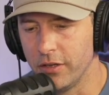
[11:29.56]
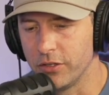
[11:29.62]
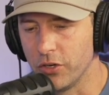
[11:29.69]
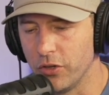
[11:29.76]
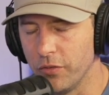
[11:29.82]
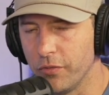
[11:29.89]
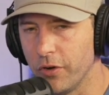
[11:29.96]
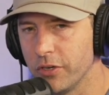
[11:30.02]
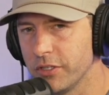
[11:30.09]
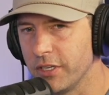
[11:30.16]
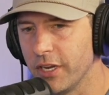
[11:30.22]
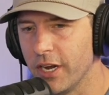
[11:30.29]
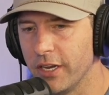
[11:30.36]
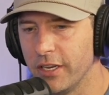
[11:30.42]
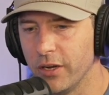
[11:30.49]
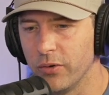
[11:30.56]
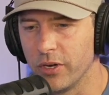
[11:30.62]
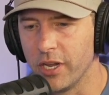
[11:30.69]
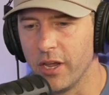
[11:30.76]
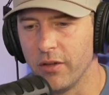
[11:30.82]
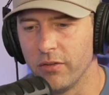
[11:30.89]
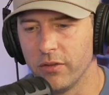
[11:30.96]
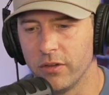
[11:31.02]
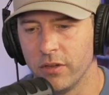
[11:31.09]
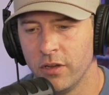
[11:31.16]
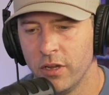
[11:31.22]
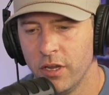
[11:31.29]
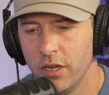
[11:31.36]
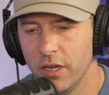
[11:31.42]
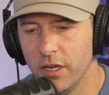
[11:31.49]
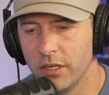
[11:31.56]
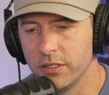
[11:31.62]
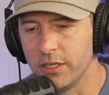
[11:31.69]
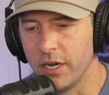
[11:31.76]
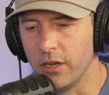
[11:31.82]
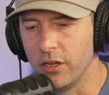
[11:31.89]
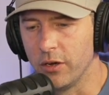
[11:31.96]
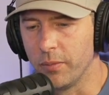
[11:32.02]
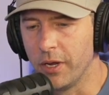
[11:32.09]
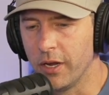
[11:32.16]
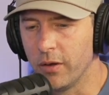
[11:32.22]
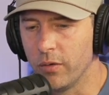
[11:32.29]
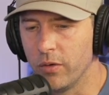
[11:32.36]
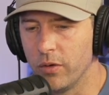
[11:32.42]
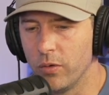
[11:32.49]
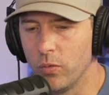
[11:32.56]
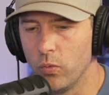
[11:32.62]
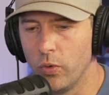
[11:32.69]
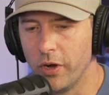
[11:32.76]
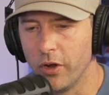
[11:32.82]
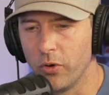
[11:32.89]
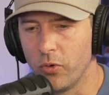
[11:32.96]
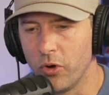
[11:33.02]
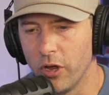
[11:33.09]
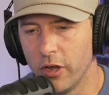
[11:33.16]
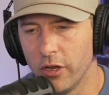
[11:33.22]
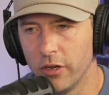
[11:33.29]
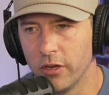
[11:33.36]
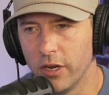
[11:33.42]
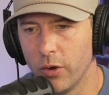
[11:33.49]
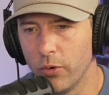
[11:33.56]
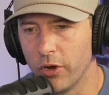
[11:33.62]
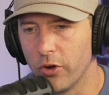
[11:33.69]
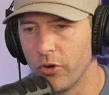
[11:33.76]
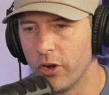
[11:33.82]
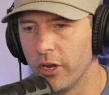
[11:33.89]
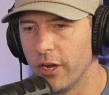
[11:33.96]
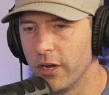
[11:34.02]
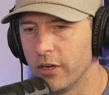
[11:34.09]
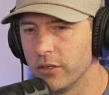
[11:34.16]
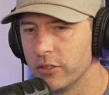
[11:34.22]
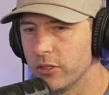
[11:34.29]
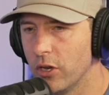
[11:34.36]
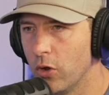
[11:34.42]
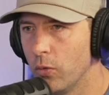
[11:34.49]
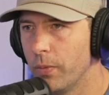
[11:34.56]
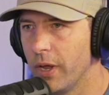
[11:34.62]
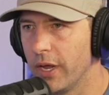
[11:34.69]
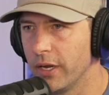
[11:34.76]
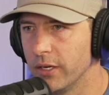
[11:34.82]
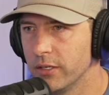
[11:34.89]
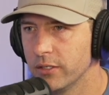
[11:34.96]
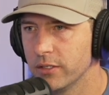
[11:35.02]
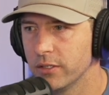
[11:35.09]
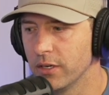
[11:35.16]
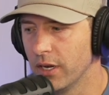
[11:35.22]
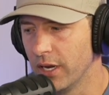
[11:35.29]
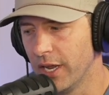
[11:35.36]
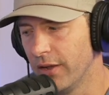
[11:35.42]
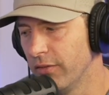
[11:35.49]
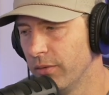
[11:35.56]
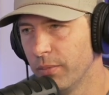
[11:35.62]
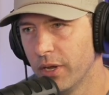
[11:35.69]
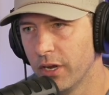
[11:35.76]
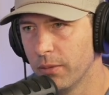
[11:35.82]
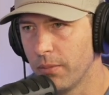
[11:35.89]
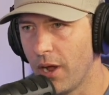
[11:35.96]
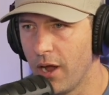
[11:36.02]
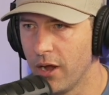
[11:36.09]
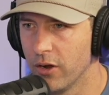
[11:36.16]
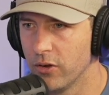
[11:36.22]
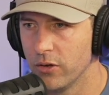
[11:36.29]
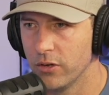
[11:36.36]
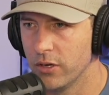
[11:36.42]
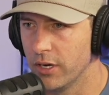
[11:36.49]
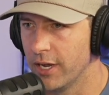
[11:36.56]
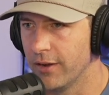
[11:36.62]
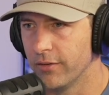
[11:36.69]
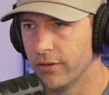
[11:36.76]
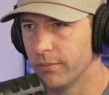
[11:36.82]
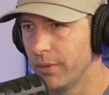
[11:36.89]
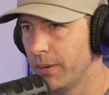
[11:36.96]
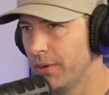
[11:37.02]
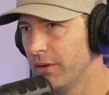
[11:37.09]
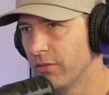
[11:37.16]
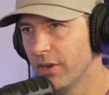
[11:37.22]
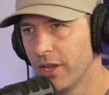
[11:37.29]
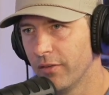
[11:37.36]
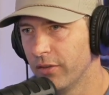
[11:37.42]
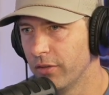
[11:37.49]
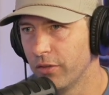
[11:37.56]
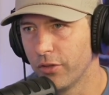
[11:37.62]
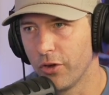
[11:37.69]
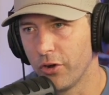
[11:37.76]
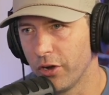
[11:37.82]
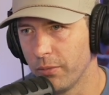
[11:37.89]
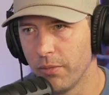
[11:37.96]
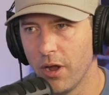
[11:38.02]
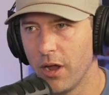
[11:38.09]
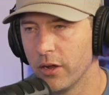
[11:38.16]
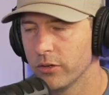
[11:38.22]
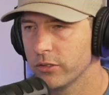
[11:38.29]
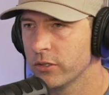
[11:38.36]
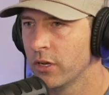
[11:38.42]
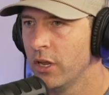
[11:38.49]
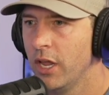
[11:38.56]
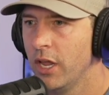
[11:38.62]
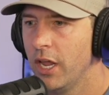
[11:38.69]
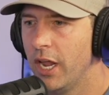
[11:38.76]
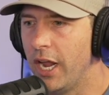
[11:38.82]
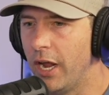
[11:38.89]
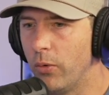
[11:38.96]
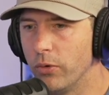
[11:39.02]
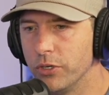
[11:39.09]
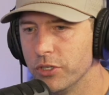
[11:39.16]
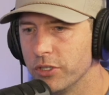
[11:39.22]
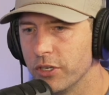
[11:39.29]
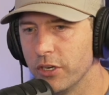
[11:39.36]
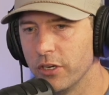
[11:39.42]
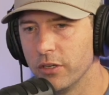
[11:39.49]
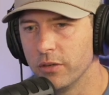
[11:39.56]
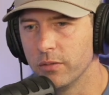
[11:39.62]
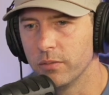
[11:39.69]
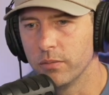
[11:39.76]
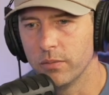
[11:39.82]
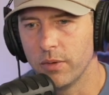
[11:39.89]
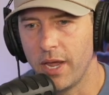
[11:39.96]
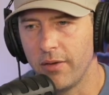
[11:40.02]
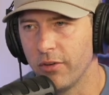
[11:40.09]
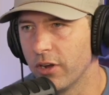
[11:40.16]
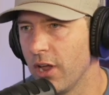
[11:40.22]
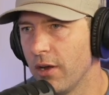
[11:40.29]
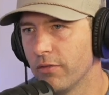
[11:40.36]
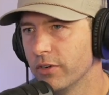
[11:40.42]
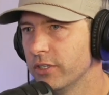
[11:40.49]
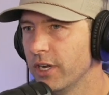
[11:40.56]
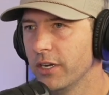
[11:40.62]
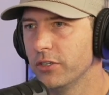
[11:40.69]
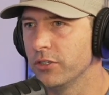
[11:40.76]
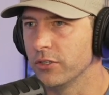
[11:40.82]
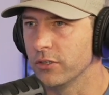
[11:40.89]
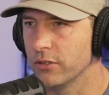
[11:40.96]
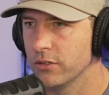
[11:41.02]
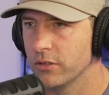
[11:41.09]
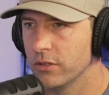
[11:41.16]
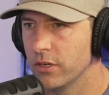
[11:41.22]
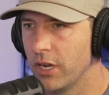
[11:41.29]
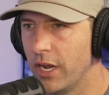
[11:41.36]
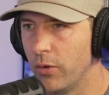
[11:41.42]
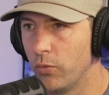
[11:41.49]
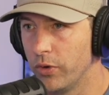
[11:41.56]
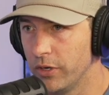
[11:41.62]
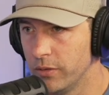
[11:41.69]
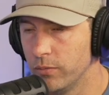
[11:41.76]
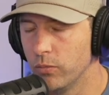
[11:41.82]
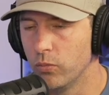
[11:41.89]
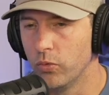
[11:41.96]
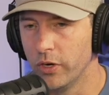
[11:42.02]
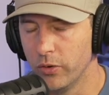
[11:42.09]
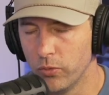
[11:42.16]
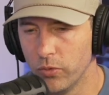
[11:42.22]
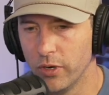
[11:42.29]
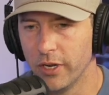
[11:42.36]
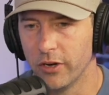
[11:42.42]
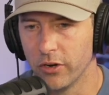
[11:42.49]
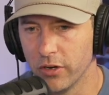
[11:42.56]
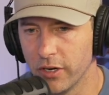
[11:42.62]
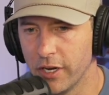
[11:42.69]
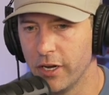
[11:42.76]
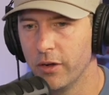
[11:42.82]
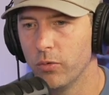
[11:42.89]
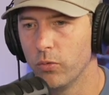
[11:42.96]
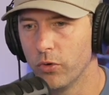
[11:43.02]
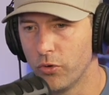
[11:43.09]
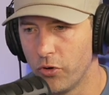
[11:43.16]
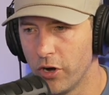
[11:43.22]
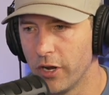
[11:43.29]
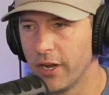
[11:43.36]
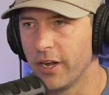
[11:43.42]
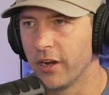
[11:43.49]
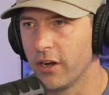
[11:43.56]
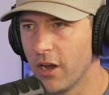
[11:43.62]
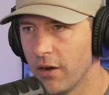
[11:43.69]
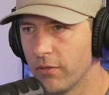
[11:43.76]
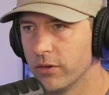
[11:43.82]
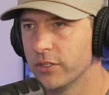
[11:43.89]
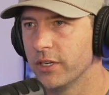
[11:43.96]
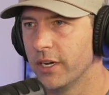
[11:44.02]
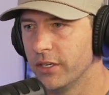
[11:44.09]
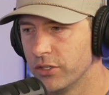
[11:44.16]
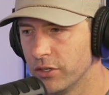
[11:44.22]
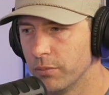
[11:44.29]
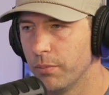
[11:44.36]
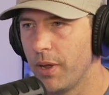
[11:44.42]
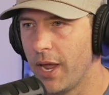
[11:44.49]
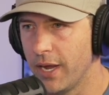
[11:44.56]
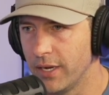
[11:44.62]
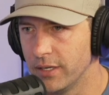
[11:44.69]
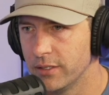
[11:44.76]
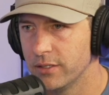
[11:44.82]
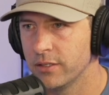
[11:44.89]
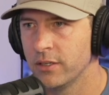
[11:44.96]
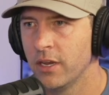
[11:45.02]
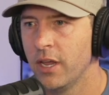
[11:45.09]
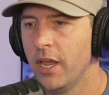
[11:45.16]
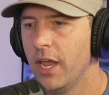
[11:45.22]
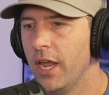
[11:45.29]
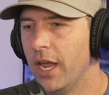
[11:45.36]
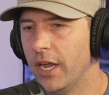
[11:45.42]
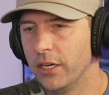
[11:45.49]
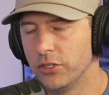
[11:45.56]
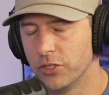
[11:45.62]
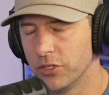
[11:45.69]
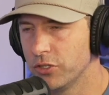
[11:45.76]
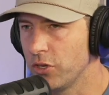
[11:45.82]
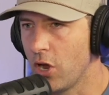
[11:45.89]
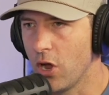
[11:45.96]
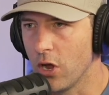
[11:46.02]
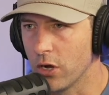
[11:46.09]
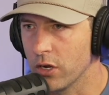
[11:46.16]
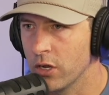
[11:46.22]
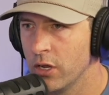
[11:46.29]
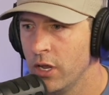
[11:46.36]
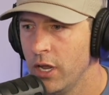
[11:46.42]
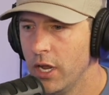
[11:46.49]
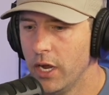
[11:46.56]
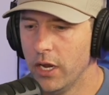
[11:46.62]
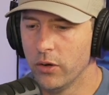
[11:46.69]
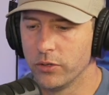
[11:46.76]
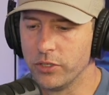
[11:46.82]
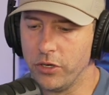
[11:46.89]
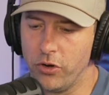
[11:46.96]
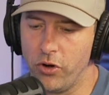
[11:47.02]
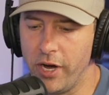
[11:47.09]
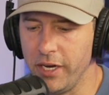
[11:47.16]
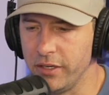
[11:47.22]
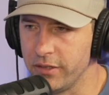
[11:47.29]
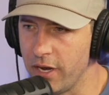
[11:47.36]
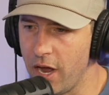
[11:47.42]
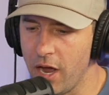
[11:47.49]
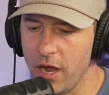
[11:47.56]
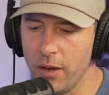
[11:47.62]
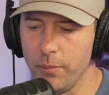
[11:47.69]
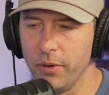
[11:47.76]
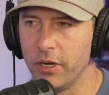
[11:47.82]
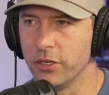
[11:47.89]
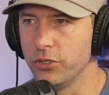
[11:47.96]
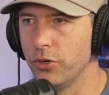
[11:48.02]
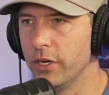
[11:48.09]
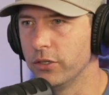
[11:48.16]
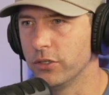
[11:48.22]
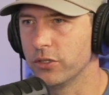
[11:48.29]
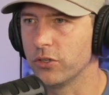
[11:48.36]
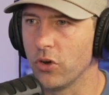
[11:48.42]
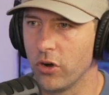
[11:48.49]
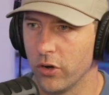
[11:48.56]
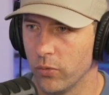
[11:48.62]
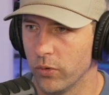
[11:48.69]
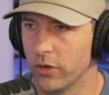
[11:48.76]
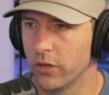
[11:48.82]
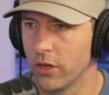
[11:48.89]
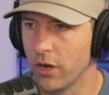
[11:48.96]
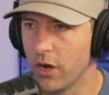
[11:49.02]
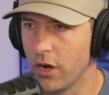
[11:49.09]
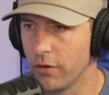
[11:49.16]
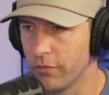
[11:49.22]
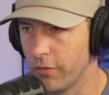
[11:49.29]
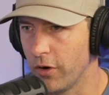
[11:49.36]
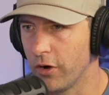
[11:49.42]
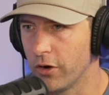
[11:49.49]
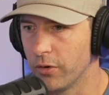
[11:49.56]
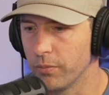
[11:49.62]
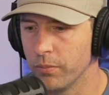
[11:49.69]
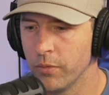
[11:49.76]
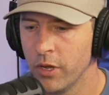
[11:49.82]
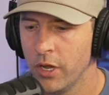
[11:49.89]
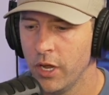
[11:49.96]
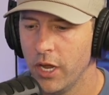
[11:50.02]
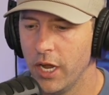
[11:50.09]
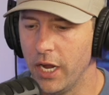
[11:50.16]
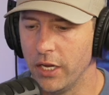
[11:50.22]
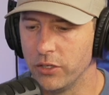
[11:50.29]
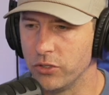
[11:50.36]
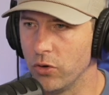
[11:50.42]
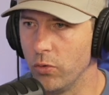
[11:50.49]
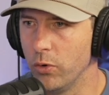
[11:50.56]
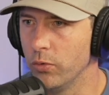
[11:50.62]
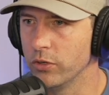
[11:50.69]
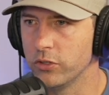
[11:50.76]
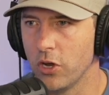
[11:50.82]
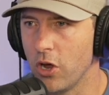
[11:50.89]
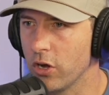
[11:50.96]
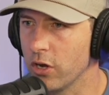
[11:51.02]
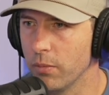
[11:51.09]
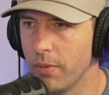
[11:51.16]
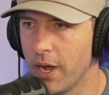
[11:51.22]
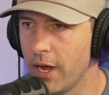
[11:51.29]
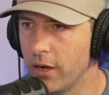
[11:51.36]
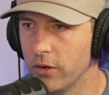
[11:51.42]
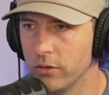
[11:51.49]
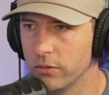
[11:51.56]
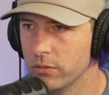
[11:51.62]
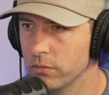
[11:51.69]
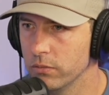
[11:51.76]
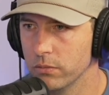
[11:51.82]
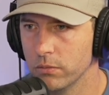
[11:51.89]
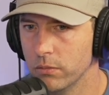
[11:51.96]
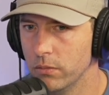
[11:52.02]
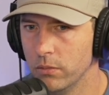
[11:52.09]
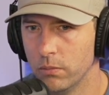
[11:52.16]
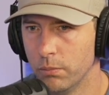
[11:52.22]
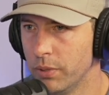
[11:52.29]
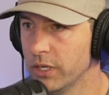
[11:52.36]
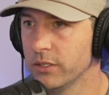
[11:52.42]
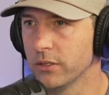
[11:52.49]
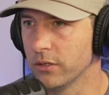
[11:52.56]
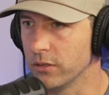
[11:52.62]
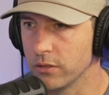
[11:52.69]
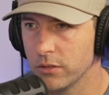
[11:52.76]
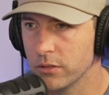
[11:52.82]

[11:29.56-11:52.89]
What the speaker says: so the first thing I did with Kevin is say, look, man, we're going to run, and we're going to run at a slow pace, 11-minute mile, 11, maybe even 11:30 miles. And we're just going to have a conversation. And we literally would run at a conversation pace and just talk. And it was a great time because you had just started with our firm. And so we would talk about business.